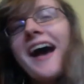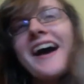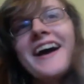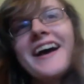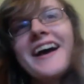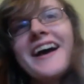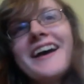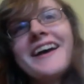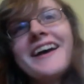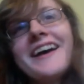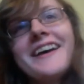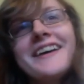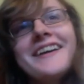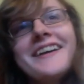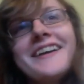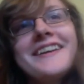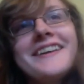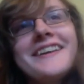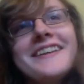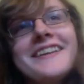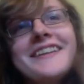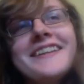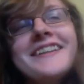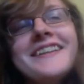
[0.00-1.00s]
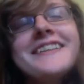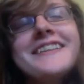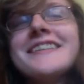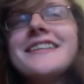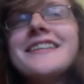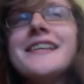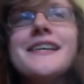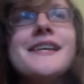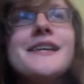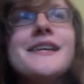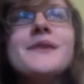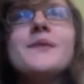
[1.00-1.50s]
uh, let's
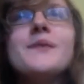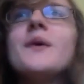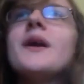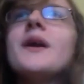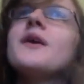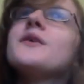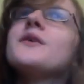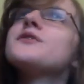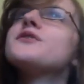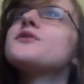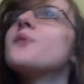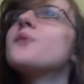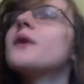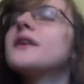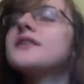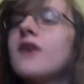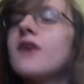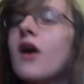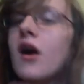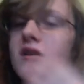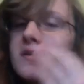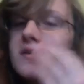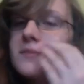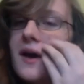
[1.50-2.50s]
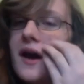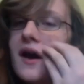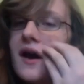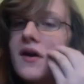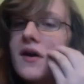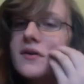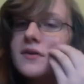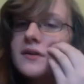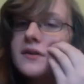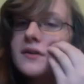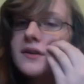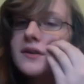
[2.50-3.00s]
see, what else do I talk
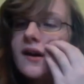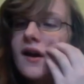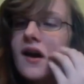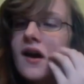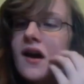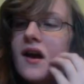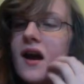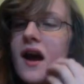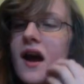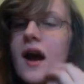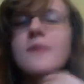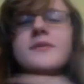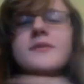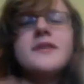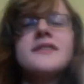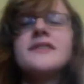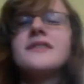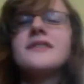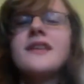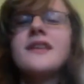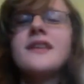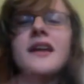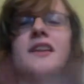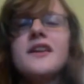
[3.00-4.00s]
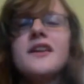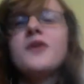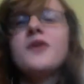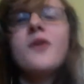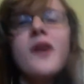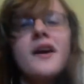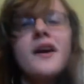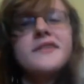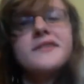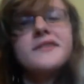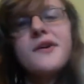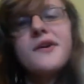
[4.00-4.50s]
about? I'm just letting you
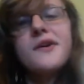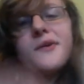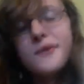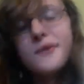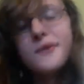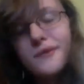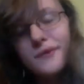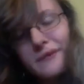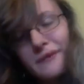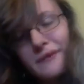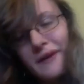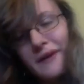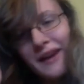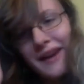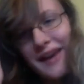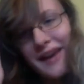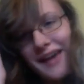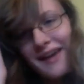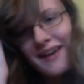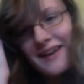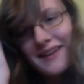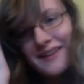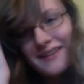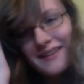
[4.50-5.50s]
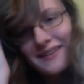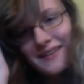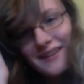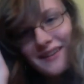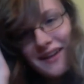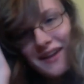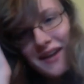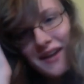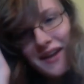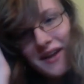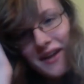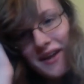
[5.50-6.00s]
guys know right ahead
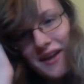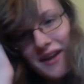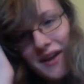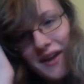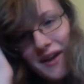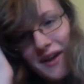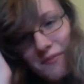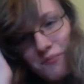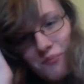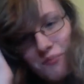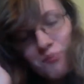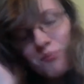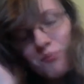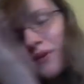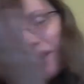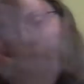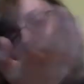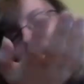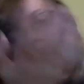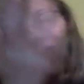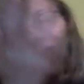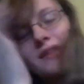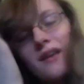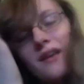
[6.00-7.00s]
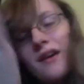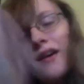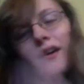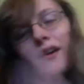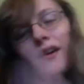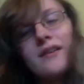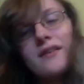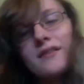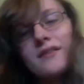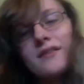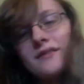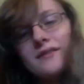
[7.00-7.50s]
because
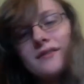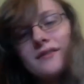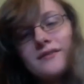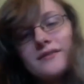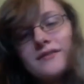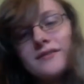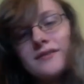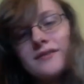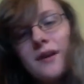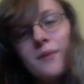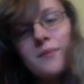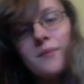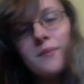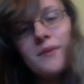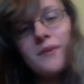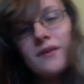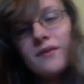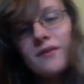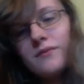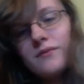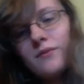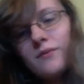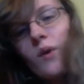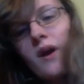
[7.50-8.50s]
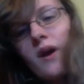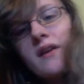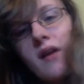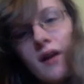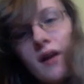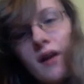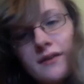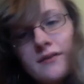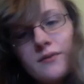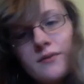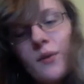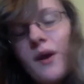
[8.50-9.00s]
I, I mean, why
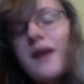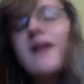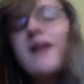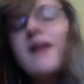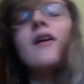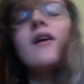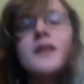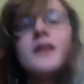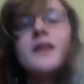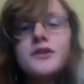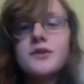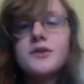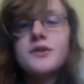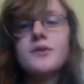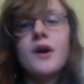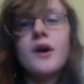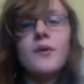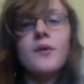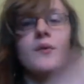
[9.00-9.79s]
not? Why not let you know?